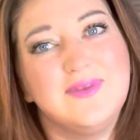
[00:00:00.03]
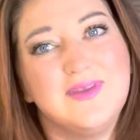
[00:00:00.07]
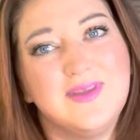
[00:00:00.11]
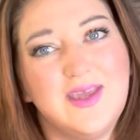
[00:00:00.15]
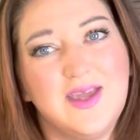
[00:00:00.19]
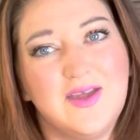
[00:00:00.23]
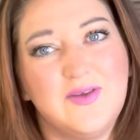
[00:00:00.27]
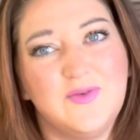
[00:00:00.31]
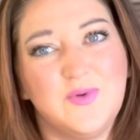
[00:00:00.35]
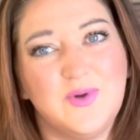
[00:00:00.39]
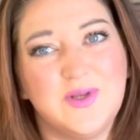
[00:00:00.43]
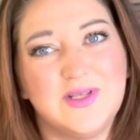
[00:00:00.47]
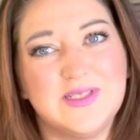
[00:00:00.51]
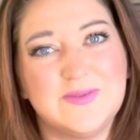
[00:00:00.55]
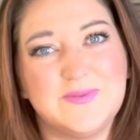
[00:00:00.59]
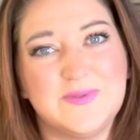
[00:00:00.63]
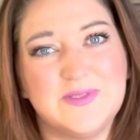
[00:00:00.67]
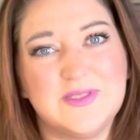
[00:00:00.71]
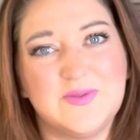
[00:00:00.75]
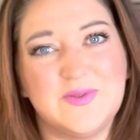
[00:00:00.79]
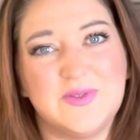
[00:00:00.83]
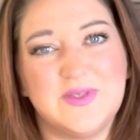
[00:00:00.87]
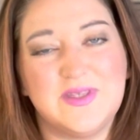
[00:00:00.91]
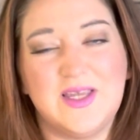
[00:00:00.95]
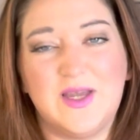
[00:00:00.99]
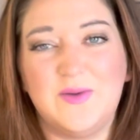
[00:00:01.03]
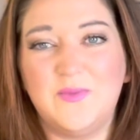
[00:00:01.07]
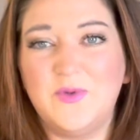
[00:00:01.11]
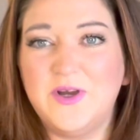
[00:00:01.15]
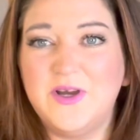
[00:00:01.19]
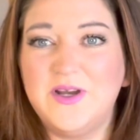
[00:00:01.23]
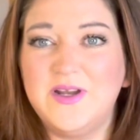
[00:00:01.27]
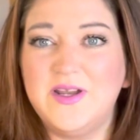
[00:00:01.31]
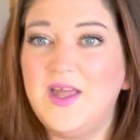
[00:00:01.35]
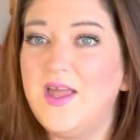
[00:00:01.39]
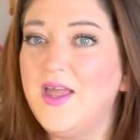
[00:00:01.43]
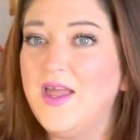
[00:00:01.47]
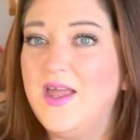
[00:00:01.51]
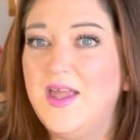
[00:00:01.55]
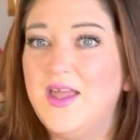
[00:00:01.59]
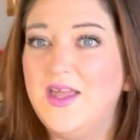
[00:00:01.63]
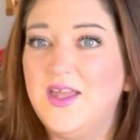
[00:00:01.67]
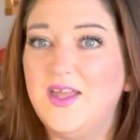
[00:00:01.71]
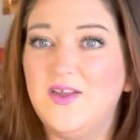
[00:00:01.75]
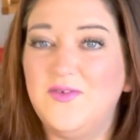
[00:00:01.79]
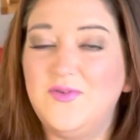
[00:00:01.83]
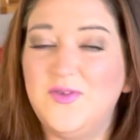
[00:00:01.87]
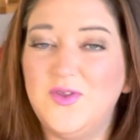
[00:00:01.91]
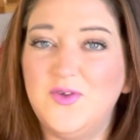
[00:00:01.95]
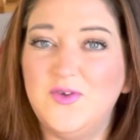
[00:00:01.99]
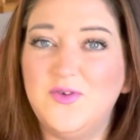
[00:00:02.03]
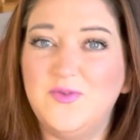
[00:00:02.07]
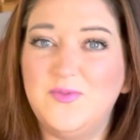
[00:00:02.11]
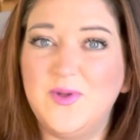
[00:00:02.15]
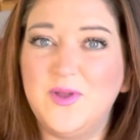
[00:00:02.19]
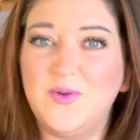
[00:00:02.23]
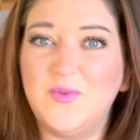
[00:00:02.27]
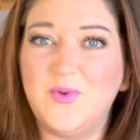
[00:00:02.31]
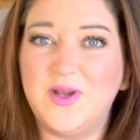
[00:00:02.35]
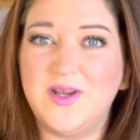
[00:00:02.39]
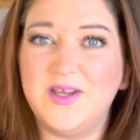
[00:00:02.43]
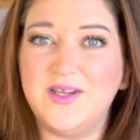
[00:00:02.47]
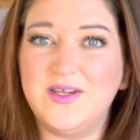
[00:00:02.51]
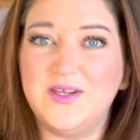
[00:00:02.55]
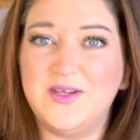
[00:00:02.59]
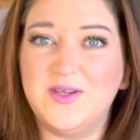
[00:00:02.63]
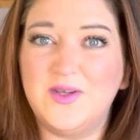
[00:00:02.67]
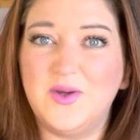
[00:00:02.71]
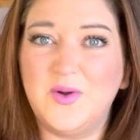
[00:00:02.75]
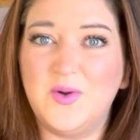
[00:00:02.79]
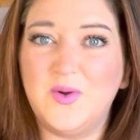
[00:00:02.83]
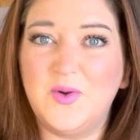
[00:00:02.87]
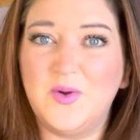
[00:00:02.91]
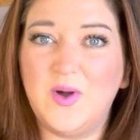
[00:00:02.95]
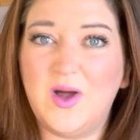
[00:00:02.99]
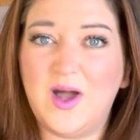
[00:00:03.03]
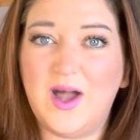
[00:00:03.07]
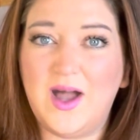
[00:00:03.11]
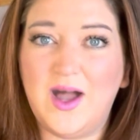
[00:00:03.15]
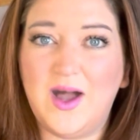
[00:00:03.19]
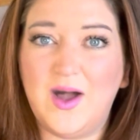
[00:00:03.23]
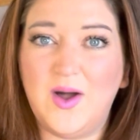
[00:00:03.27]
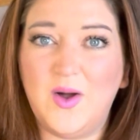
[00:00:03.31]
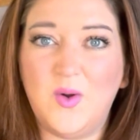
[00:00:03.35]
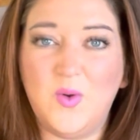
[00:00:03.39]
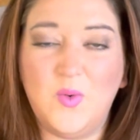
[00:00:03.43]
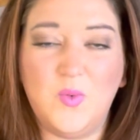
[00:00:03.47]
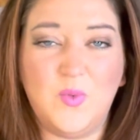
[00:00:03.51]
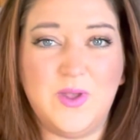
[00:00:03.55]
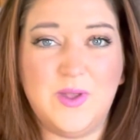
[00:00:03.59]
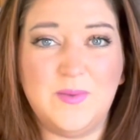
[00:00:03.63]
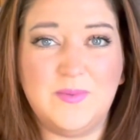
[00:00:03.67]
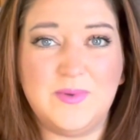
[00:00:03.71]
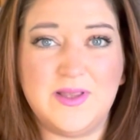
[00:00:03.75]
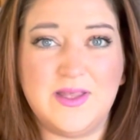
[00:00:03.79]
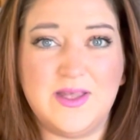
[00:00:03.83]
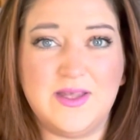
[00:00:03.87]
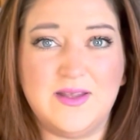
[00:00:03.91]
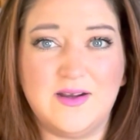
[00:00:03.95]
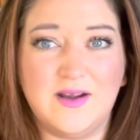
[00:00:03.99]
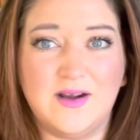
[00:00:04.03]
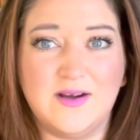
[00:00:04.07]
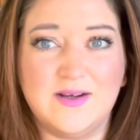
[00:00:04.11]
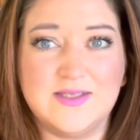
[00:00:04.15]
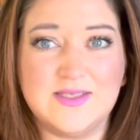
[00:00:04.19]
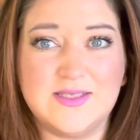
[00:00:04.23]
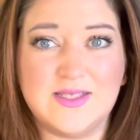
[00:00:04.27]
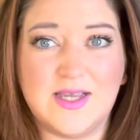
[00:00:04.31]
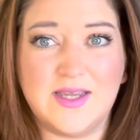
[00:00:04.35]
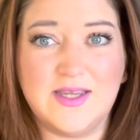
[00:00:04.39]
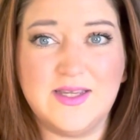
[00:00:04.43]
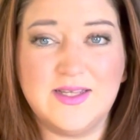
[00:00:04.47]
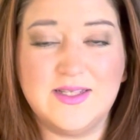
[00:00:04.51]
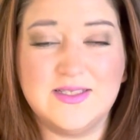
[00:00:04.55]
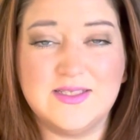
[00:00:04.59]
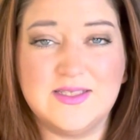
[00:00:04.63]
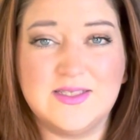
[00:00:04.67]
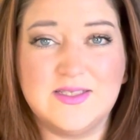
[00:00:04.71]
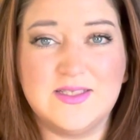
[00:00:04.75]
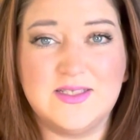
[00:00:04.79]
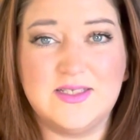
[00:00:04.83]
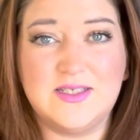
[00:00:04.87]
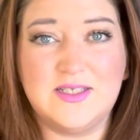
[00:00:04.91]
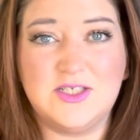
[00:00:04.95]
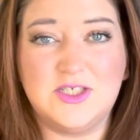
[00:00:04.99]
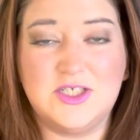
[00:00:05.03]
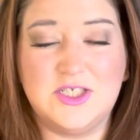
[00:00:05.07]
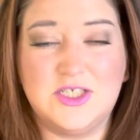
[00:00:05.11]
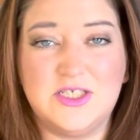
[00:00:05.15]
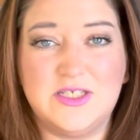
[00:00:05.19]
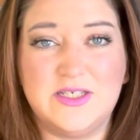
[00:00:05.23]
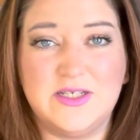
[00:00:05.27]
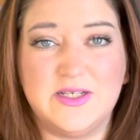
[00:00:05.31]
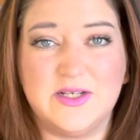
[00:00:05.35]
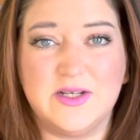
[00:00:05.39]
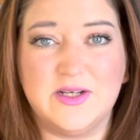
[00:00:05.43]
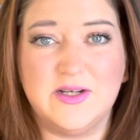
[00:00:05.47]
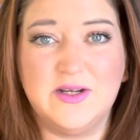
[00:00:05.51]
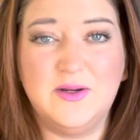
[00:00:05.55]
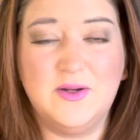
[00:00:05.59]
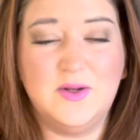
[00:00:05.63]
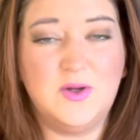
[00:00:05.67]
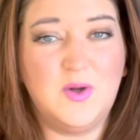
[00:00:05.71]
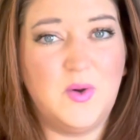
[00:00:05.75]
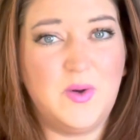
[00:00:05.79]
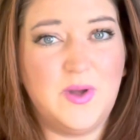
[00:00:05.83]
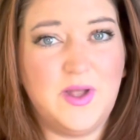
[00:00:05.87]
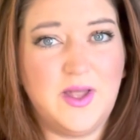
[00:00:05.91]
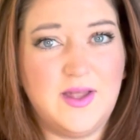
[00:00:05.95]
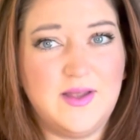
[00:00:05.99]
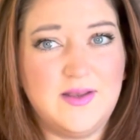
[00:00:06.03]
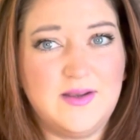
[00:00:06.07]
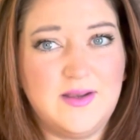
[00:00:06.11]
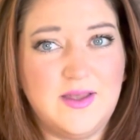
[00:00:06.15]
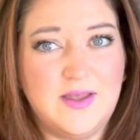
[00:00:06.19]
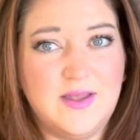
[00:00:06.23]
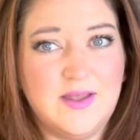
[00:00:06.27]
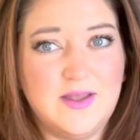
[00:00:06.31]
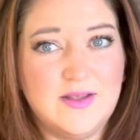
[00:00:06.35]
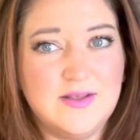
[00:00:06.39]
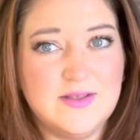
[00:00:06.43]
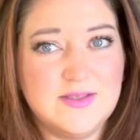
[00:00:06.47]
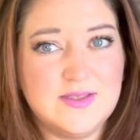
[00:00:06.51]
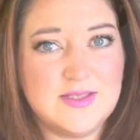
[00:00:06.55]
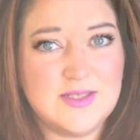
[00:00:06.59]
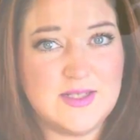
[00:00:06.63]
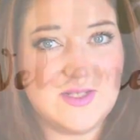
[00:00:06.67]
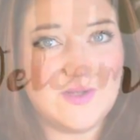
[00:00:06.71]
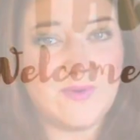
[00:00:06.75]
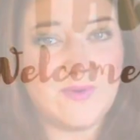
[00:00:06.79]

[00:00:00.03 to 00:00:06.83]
Hey everyone, it's Melissa with the M Word. If you've been wanting to know how we plan our science each year, go ahead and stick